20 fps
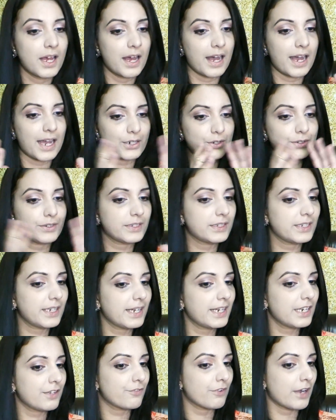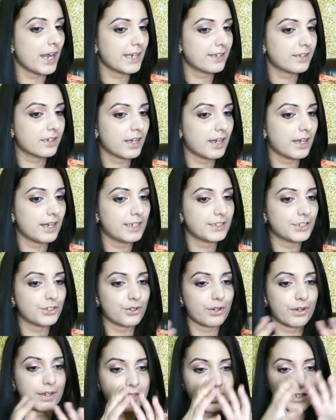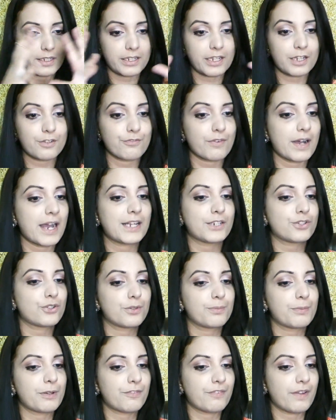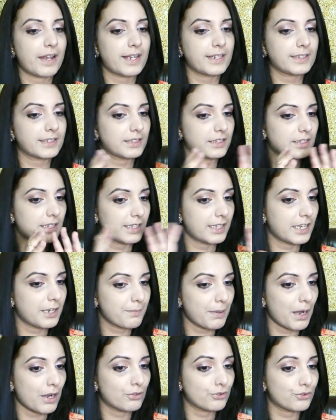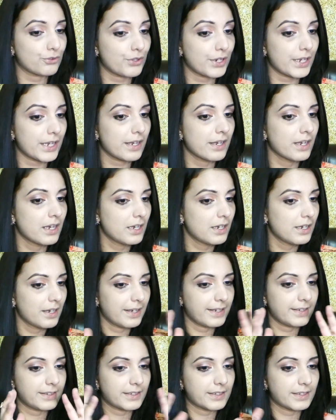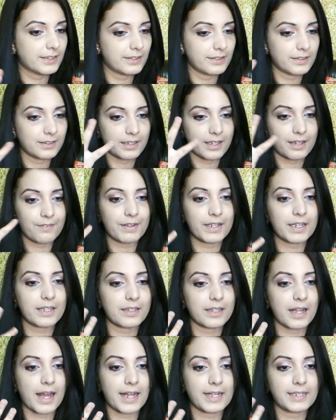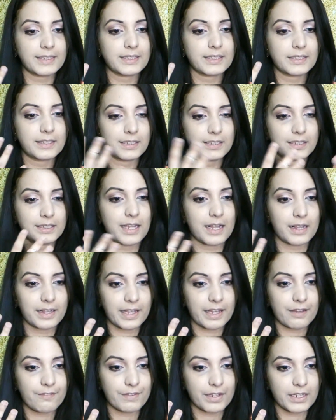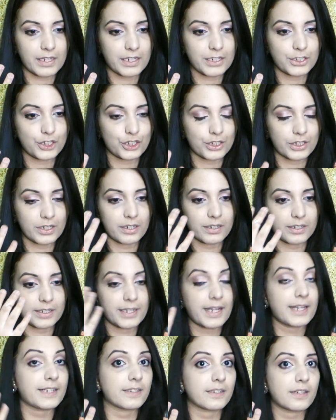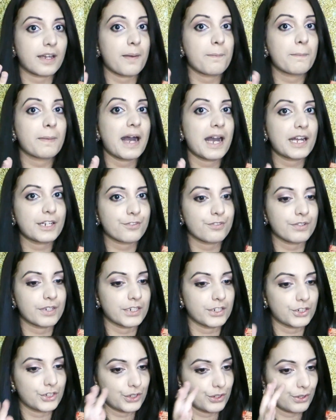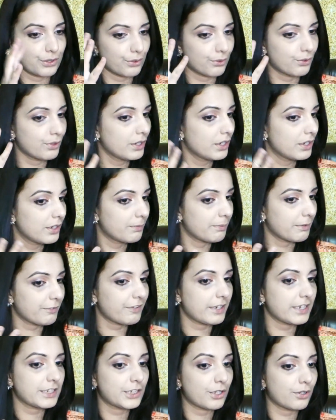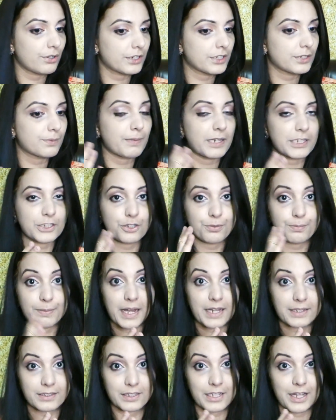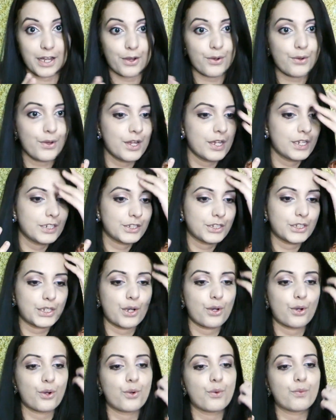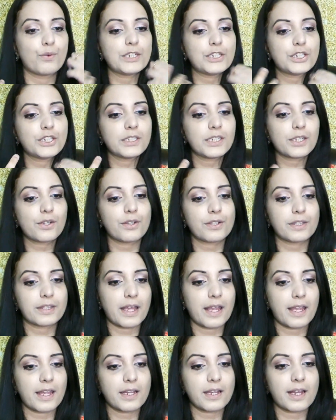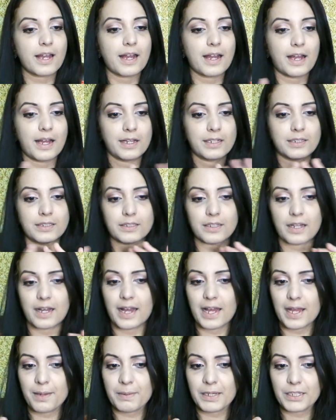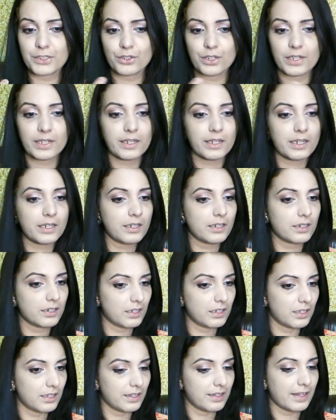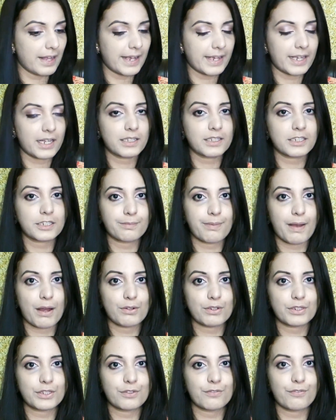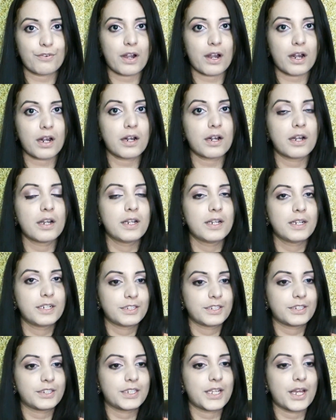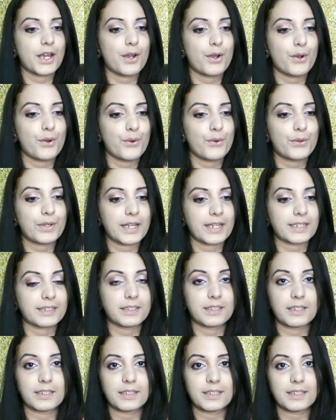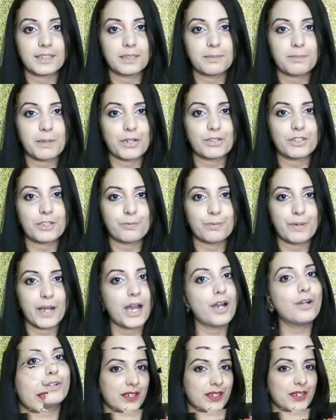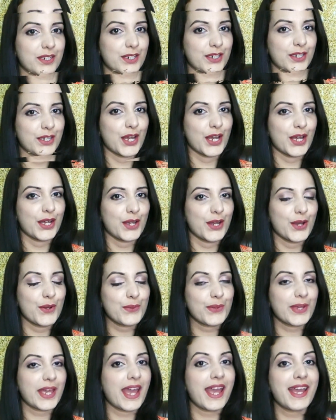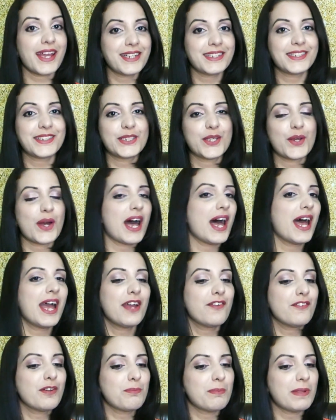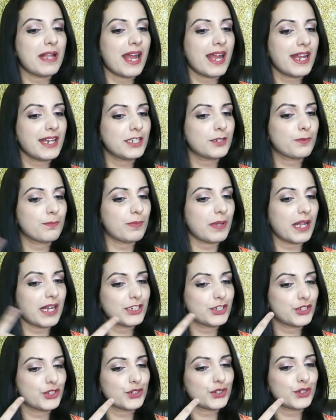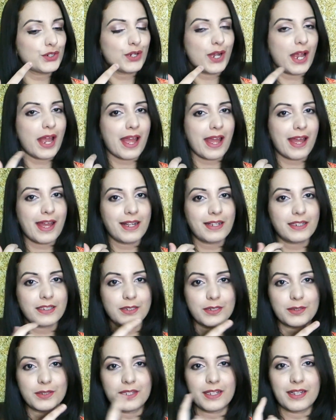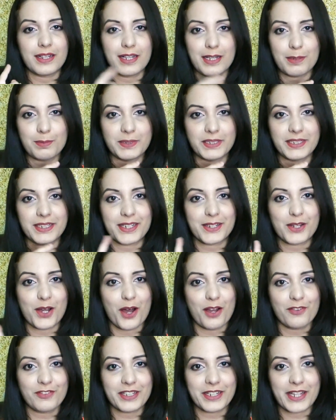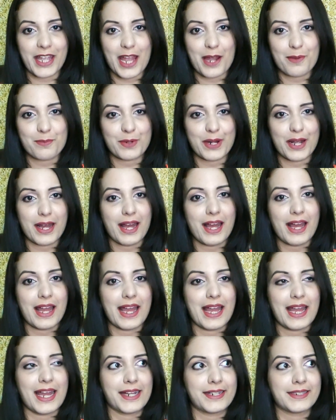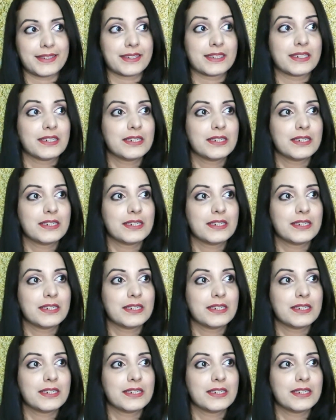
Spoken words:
I don't see any white cast or anything white on my face, nothing powdery. It's giving a nice silky finish, yet a matte finish, you know. My face looks much matte now, so which is a good thing, and I'm actually liking this powder so far. So yes, this is about the powder. Okay, so I have applied blusher and lipstick off the camera, and